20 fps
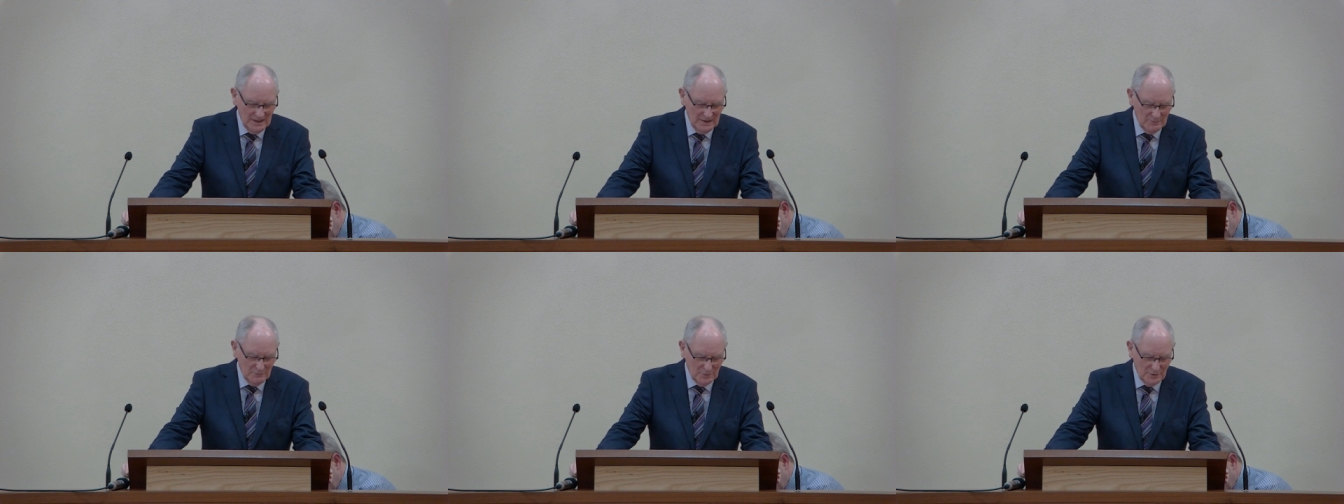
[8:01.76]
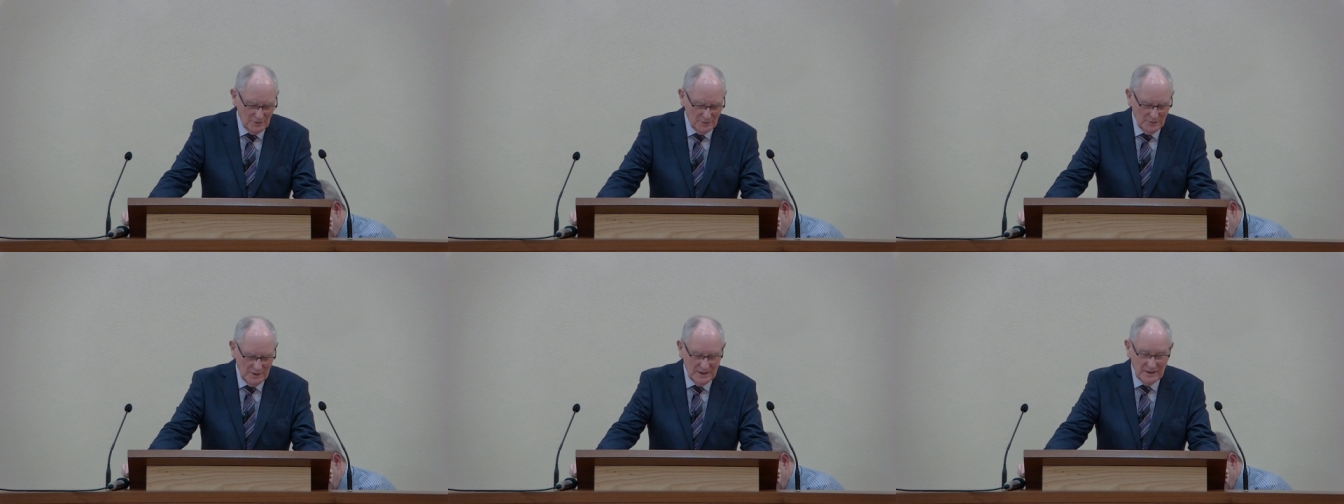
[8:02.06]
and
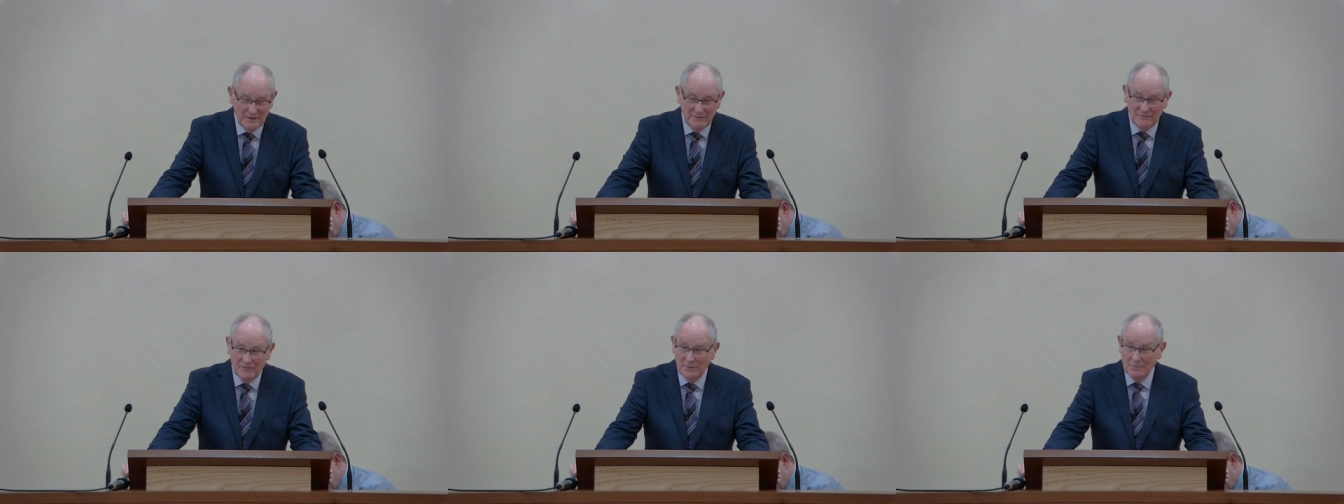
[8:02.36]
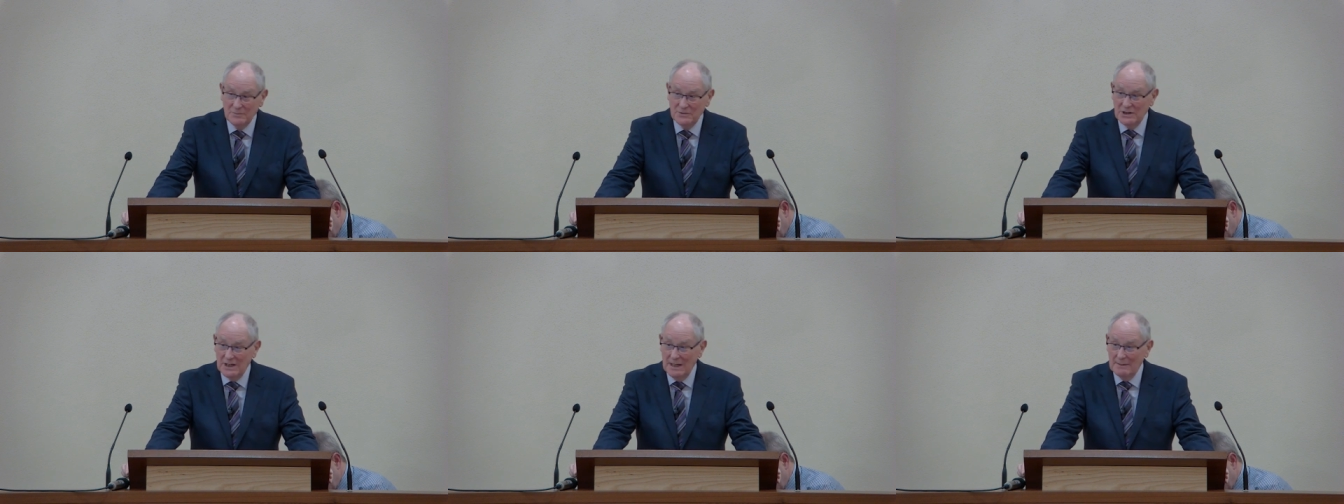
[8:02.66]
we're reading
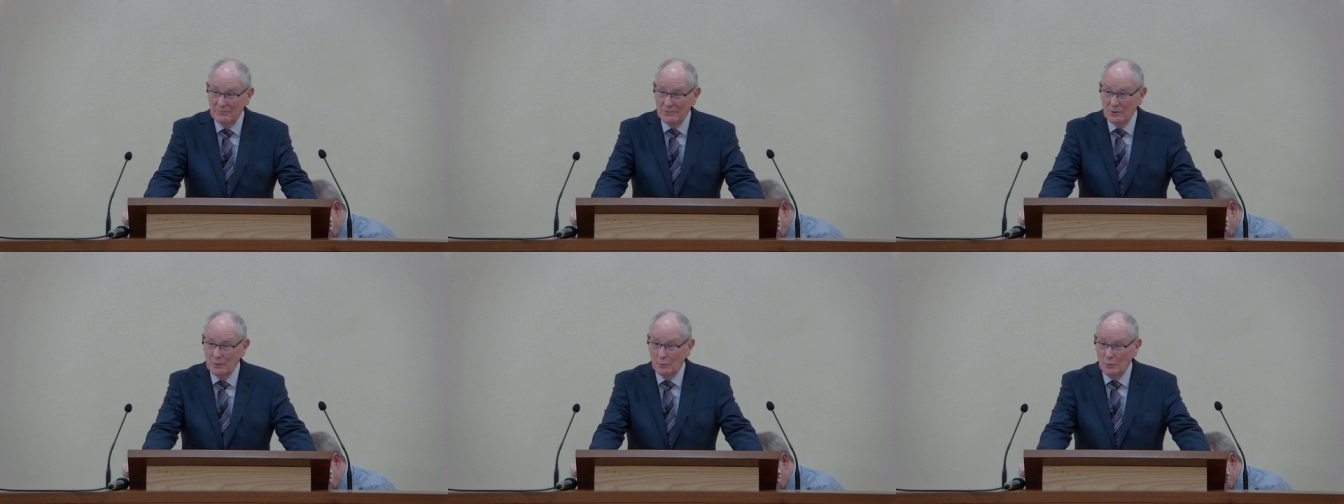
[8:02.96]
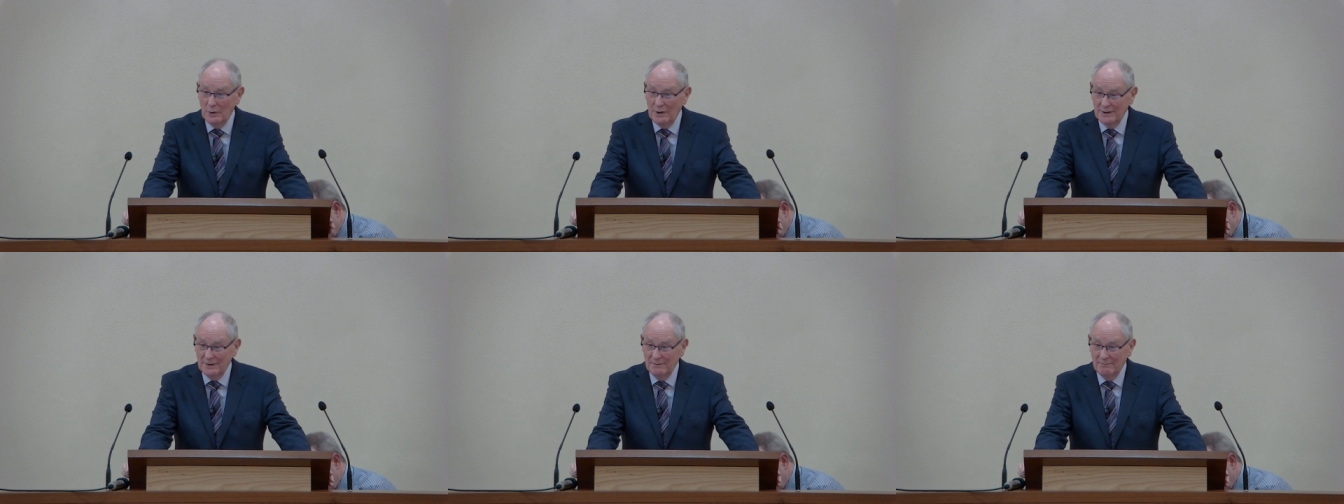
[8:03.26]
from chapter
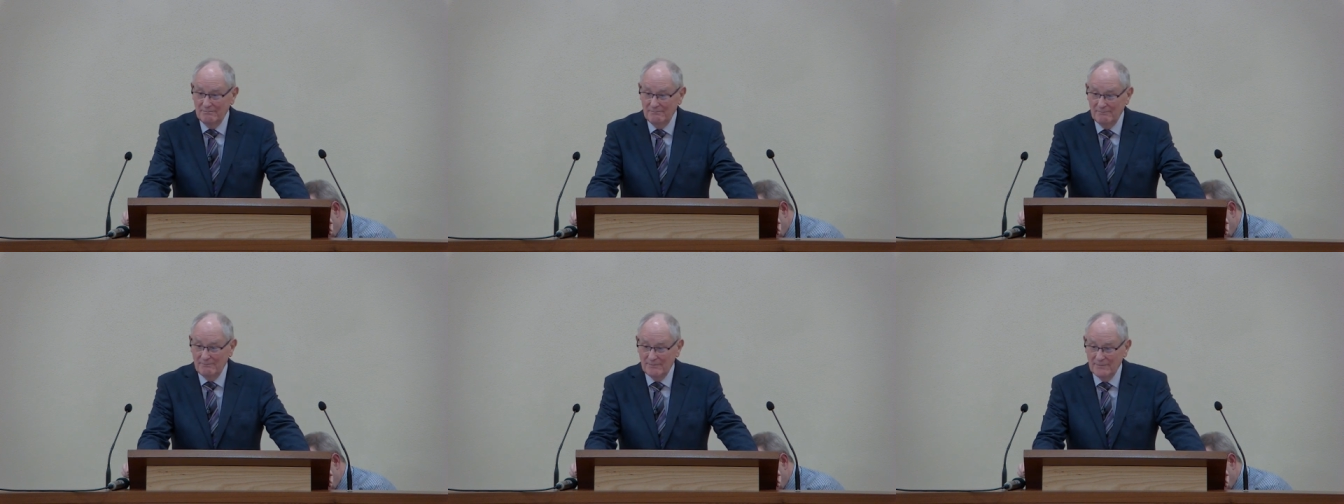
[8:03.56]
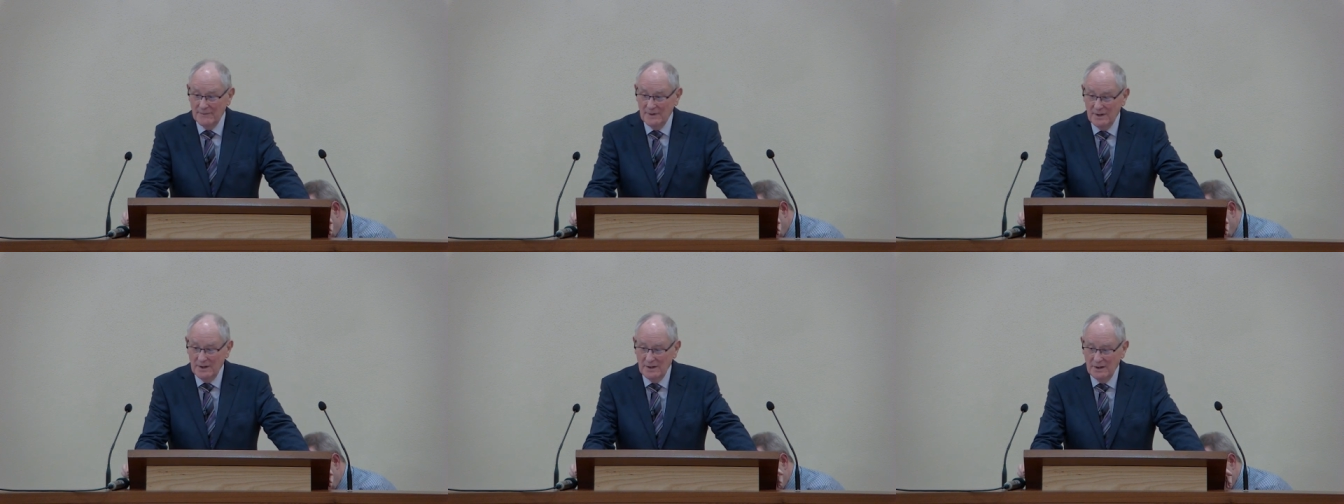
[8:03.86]
1.
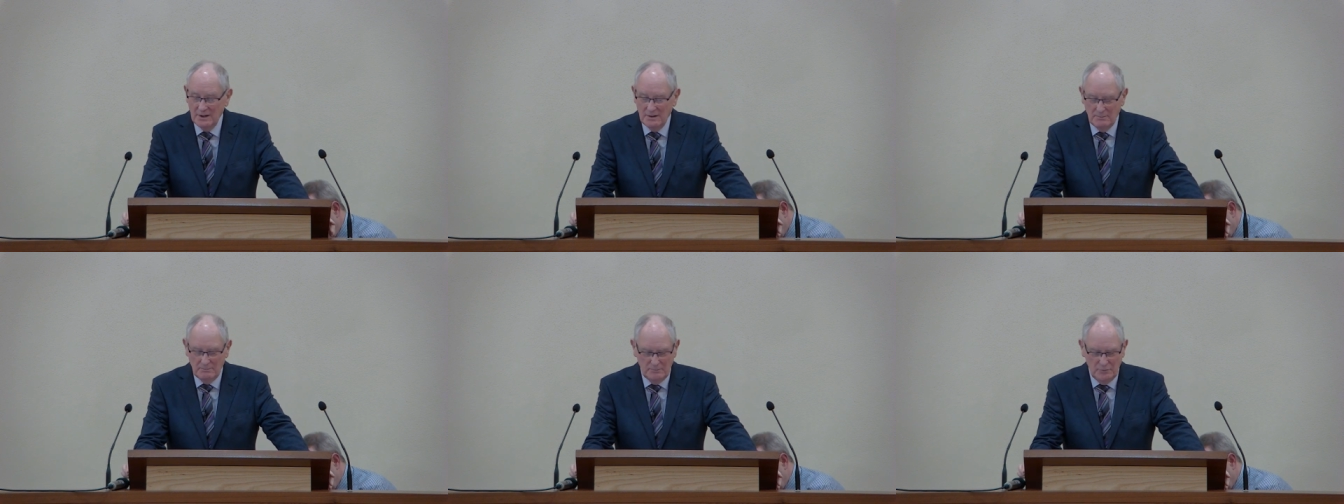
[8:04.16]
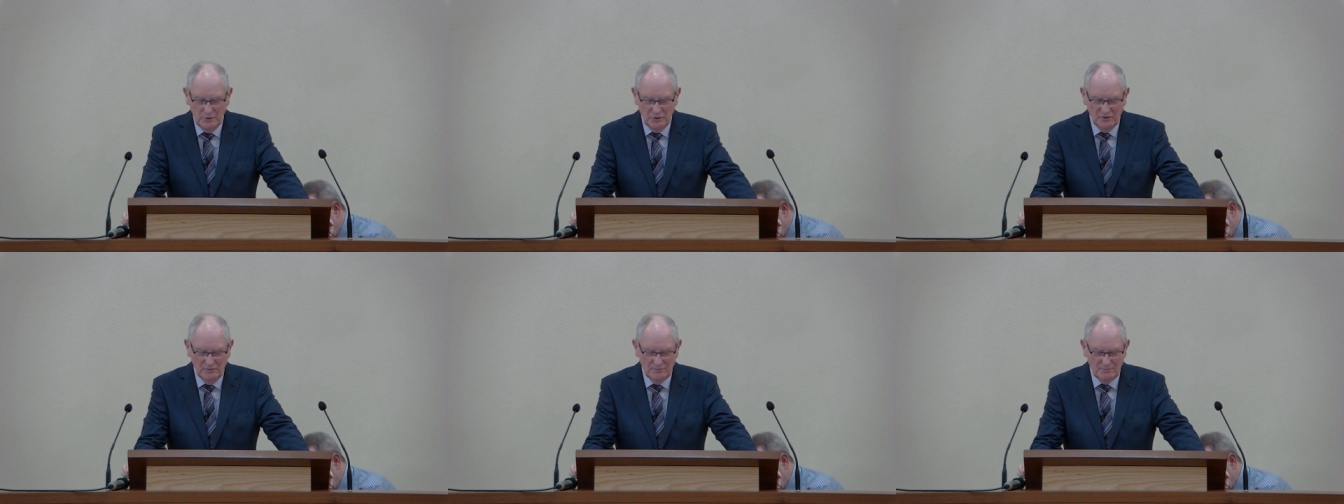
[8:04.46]

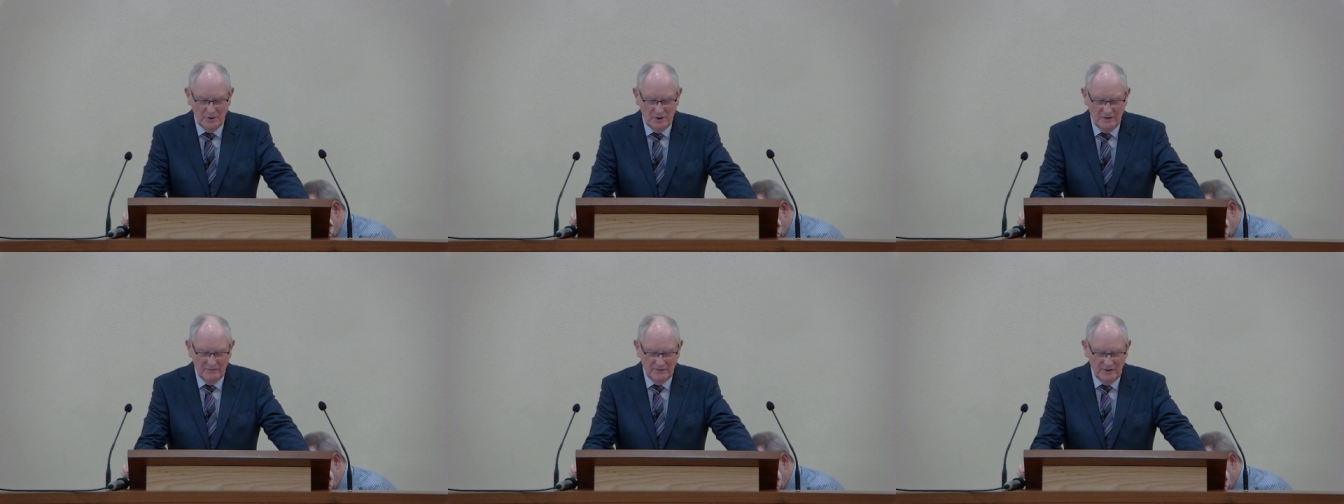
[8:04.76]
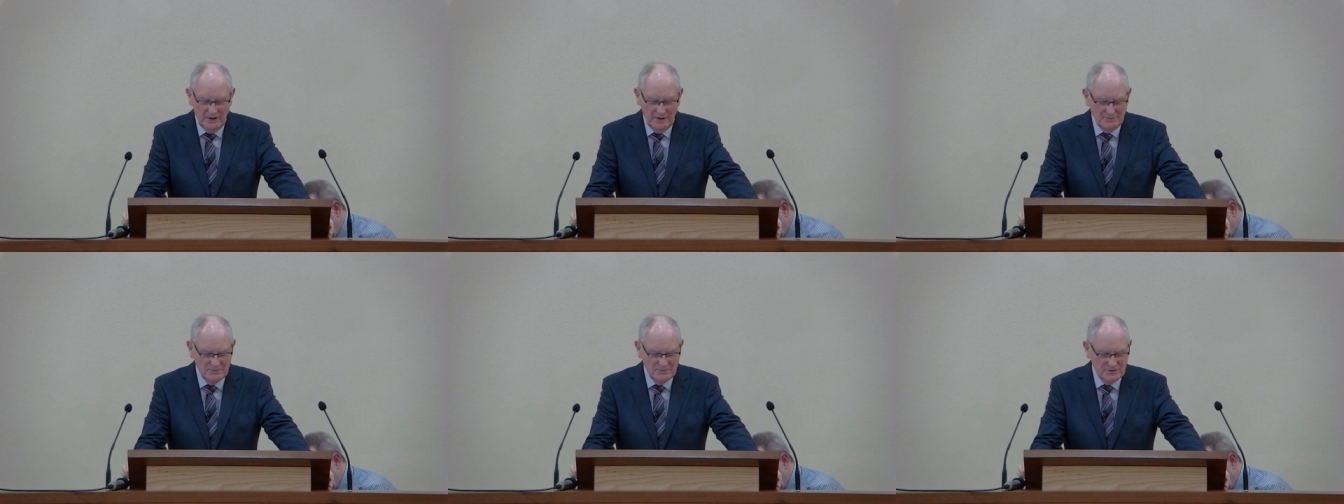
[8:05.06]
Book of
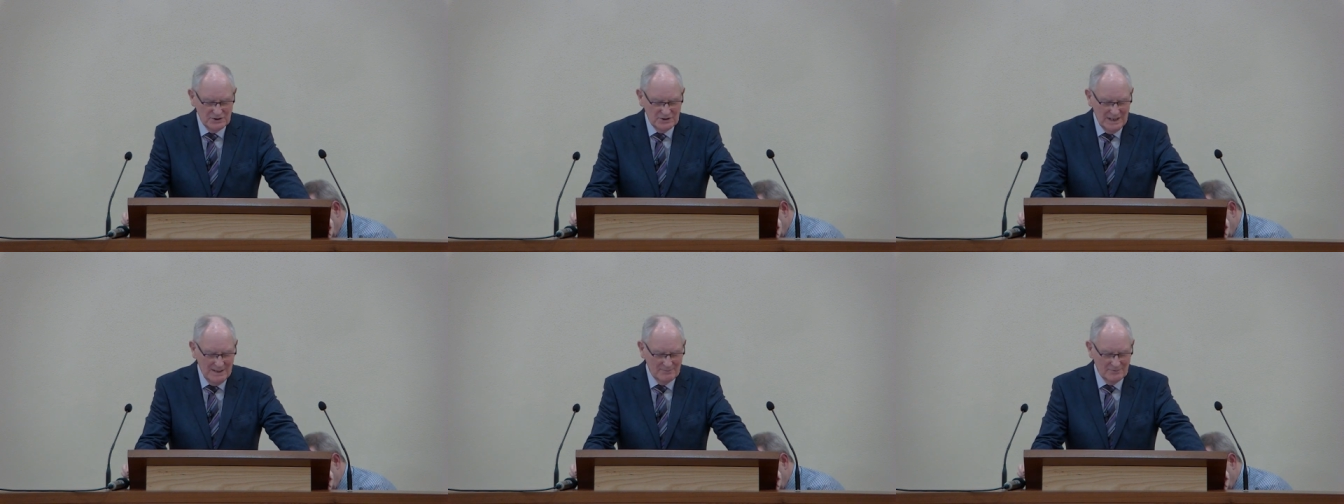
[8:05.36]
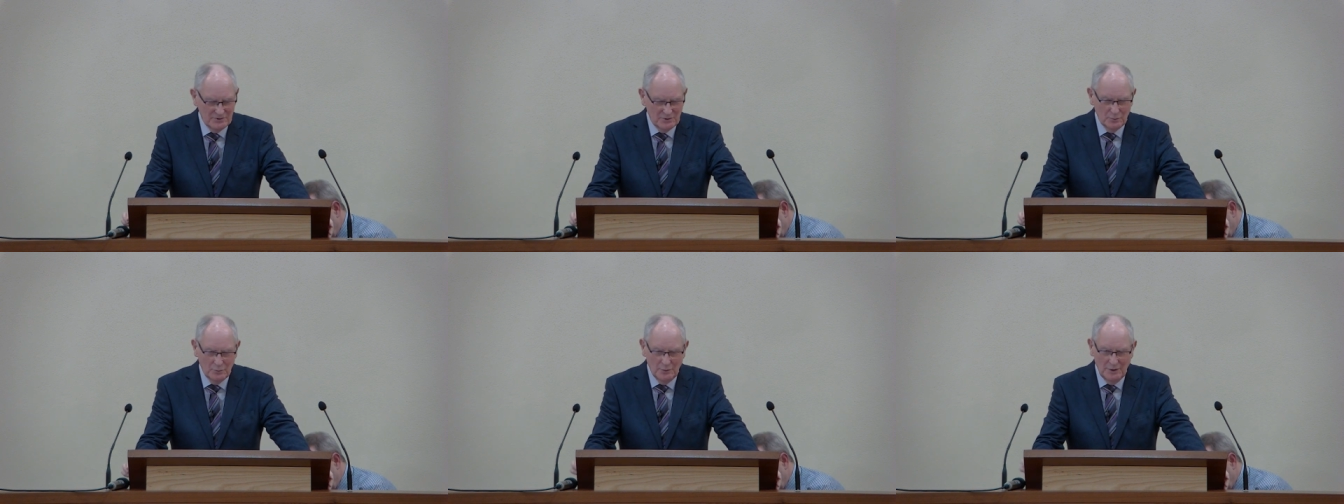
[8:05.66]
Proverbs,
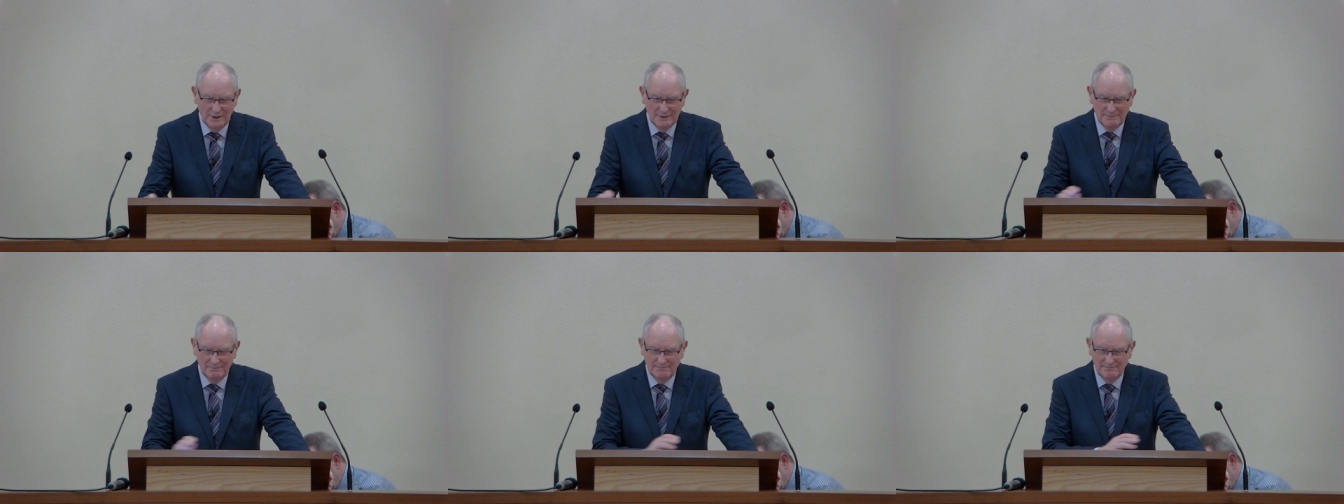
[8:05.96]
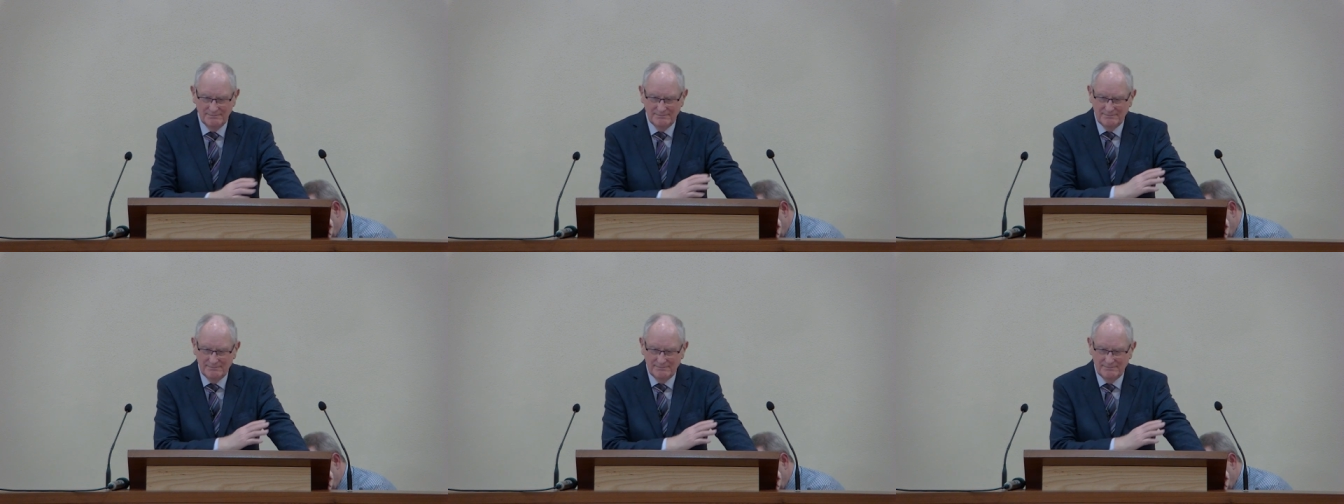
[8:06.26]
chapter 1.